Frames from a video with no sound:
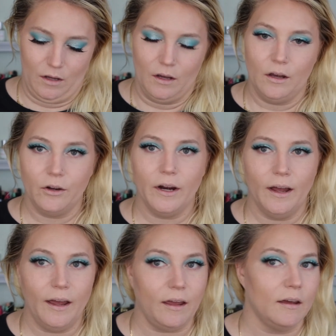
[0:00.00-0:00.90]
All
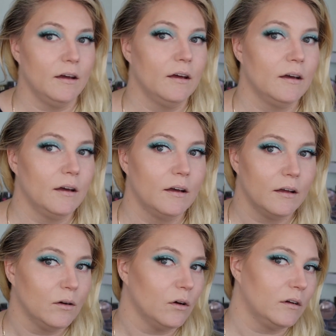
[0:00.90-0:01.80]
right.
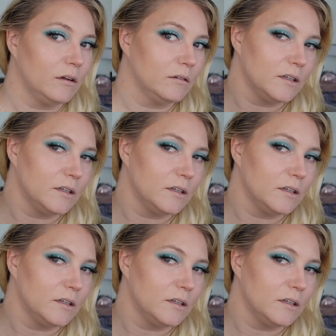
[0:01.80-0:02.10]
Um,